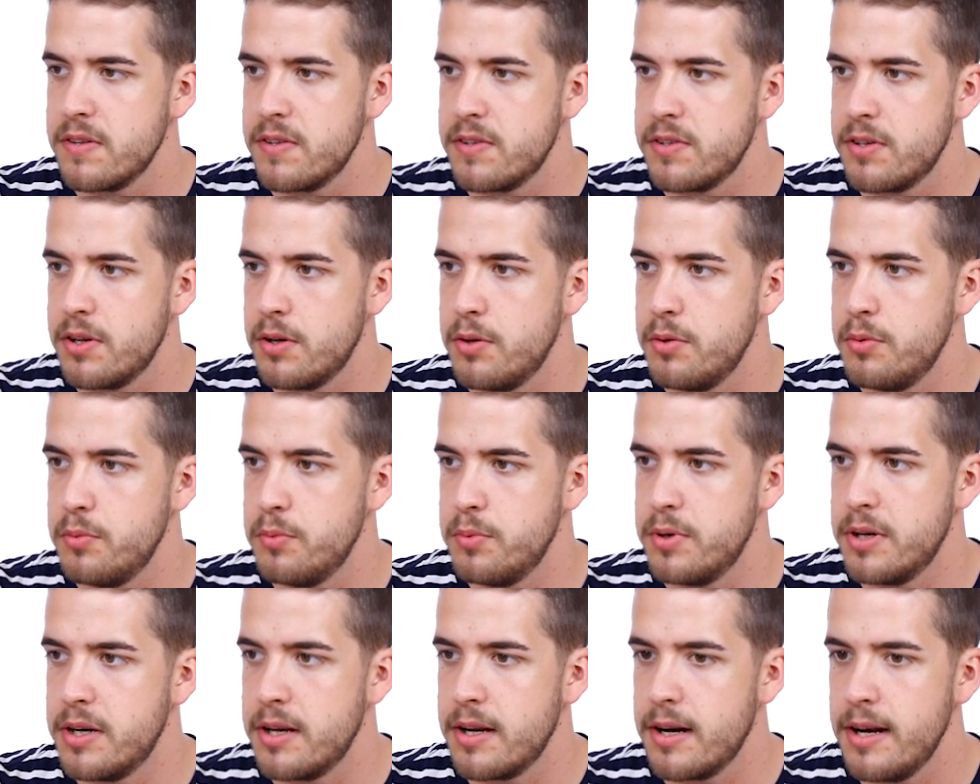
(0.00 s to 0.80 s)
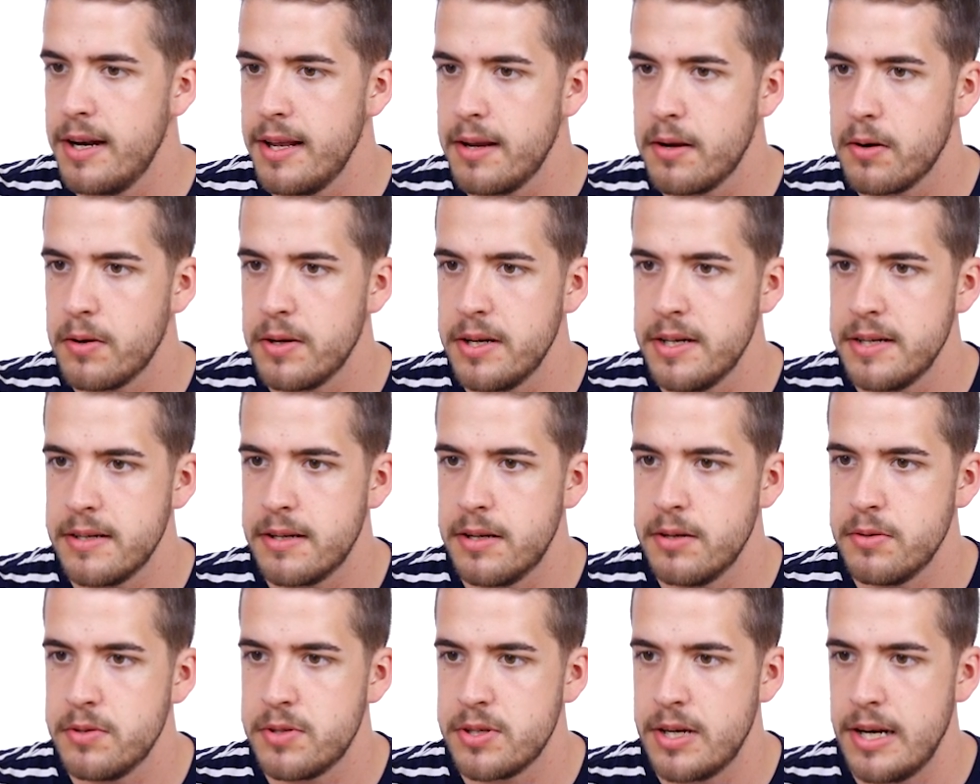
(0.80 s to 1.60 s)
So we're going to click on it,
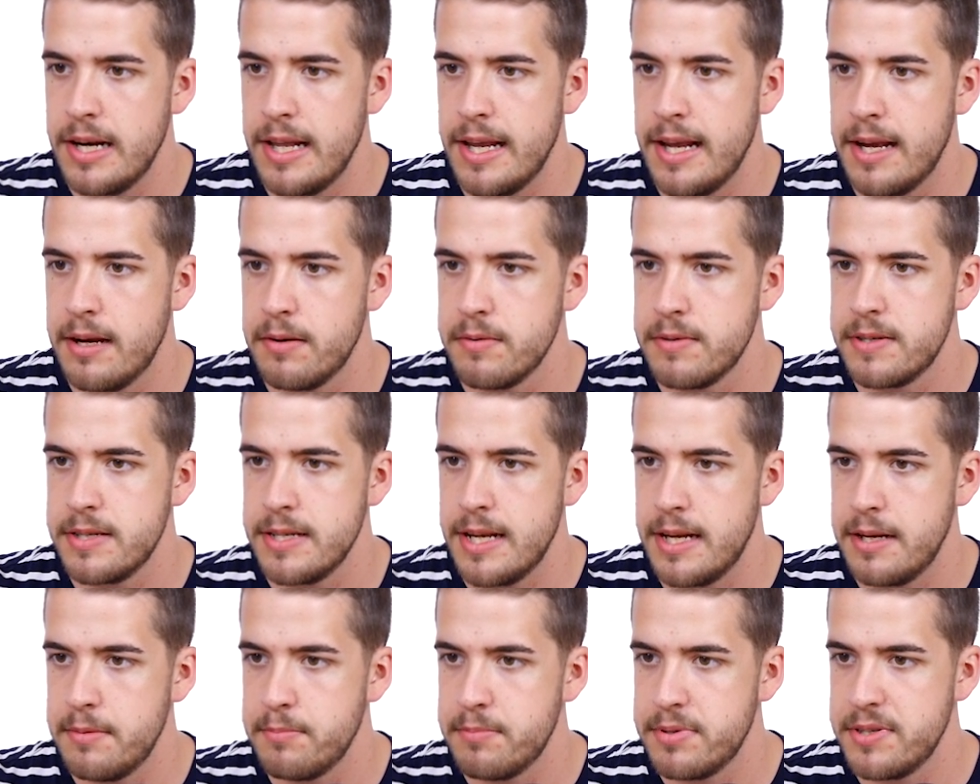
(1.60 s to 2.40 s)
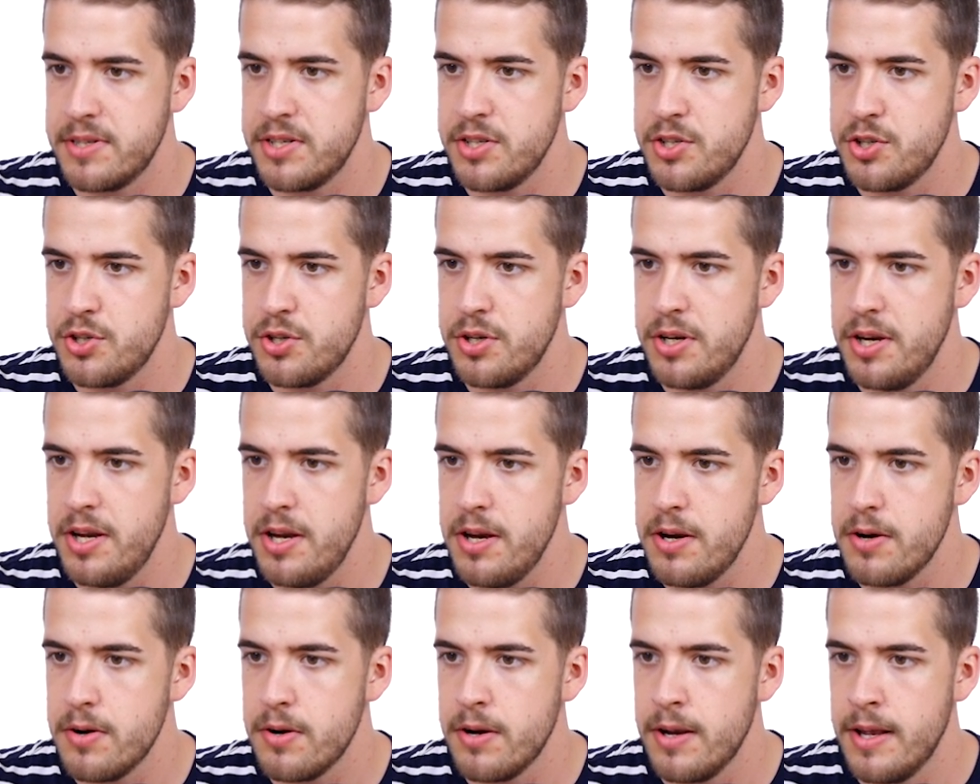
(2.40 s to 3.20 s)
go to layout and position
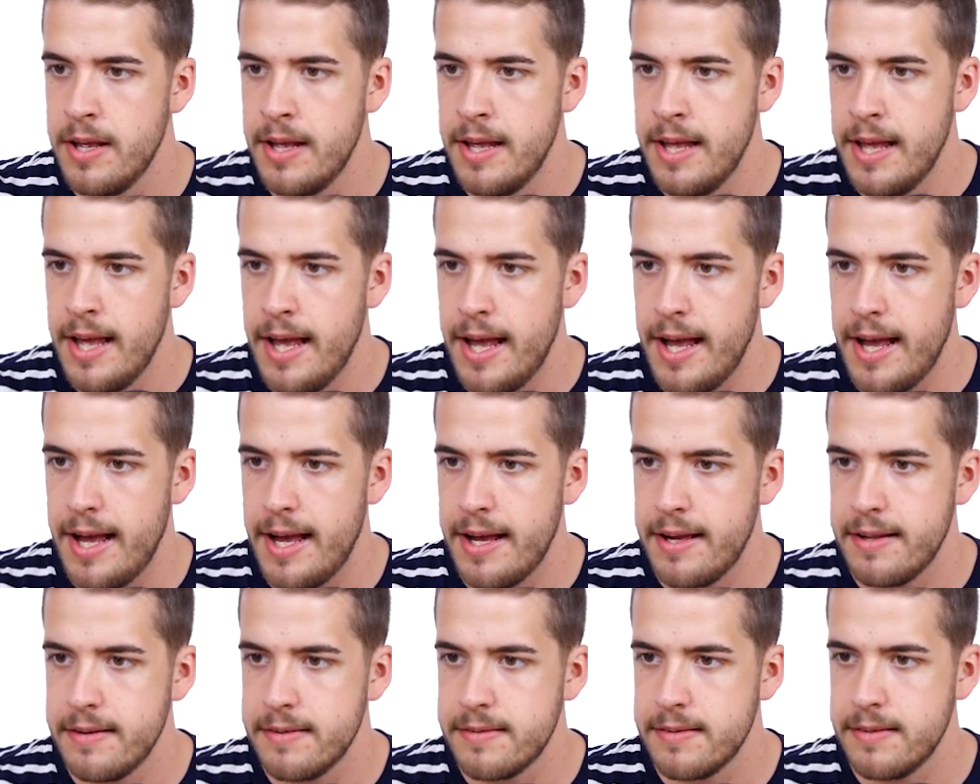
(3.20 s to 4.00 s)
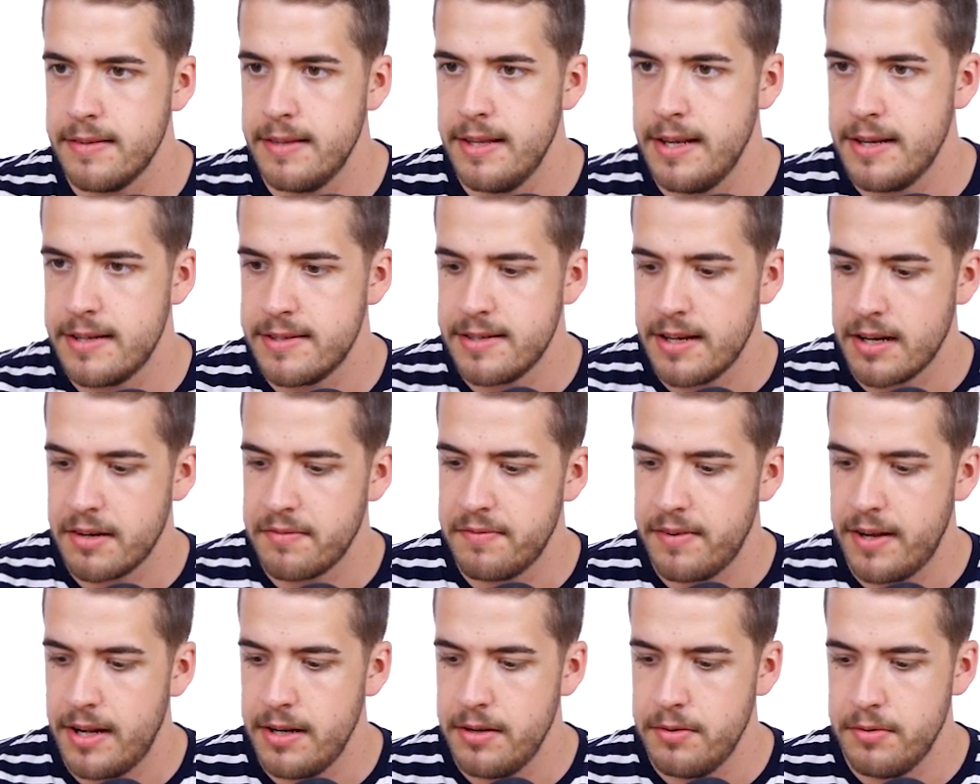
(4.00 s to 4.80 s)
here, and the exact
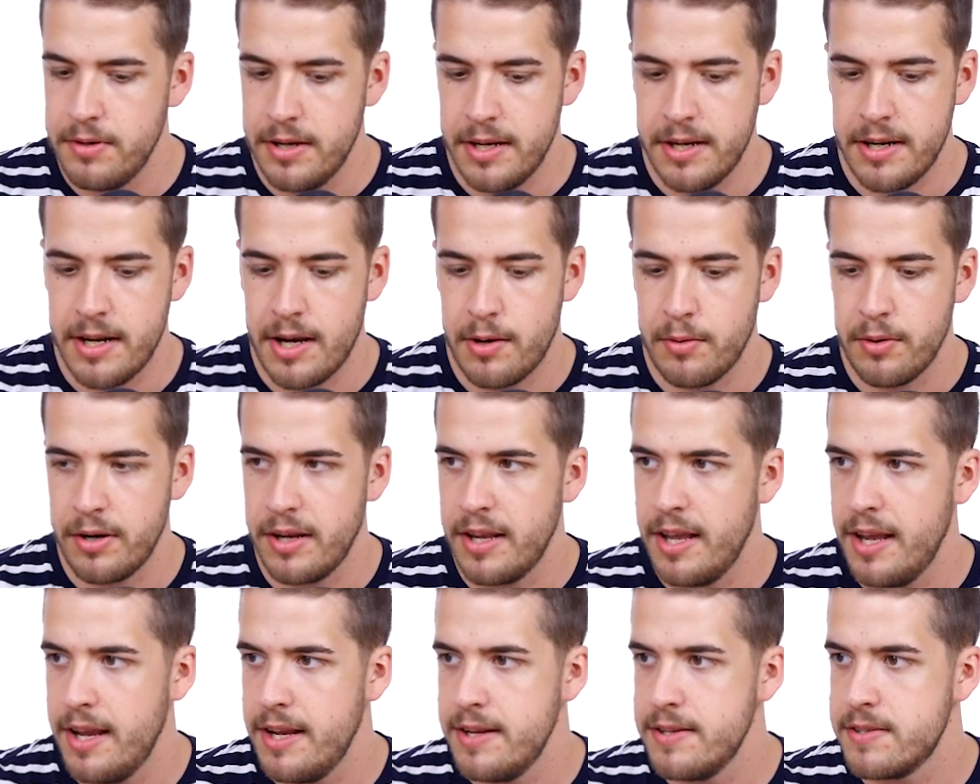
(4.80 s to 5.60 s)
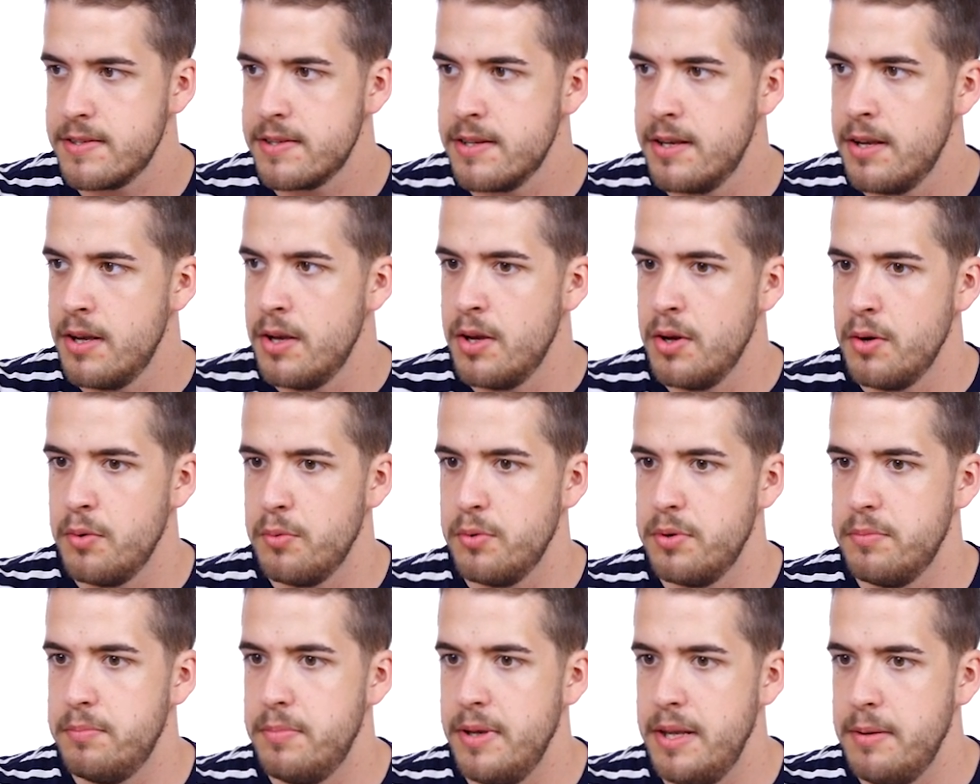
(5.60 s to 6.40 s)
value in our case
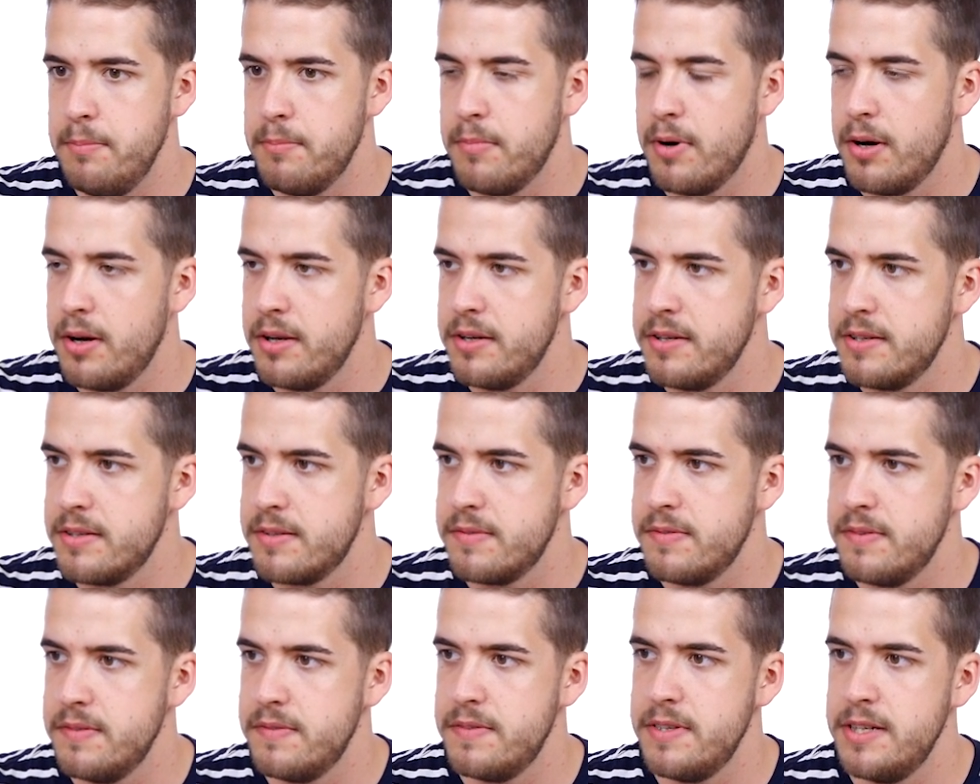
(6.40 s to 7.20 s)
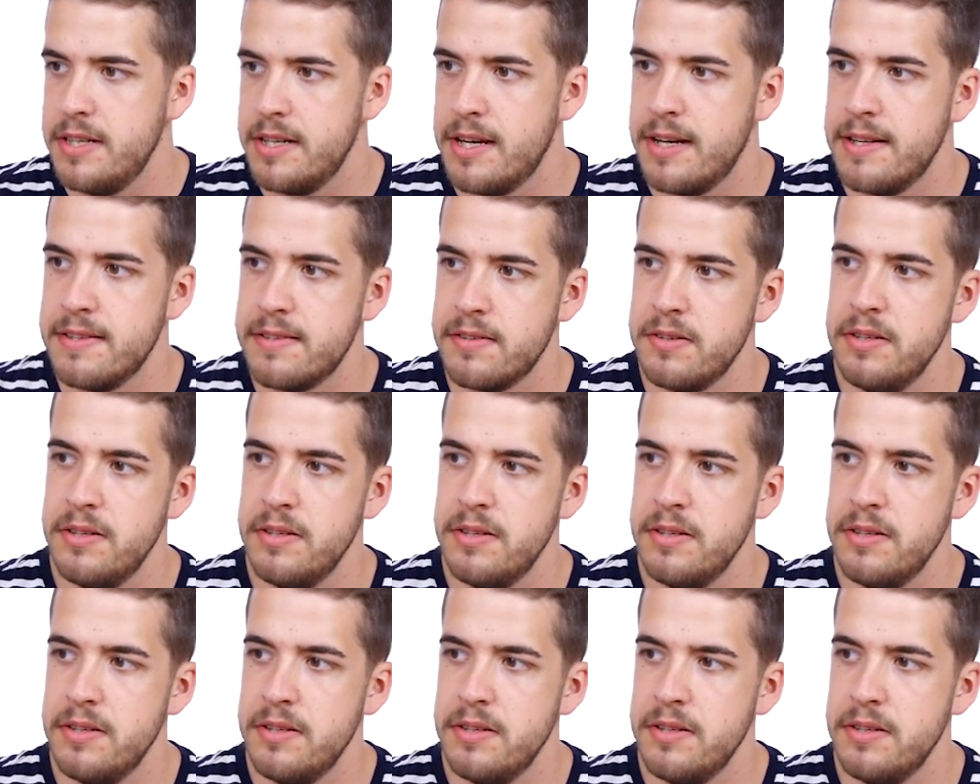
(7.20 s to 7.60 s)
would be minus fifty-nine.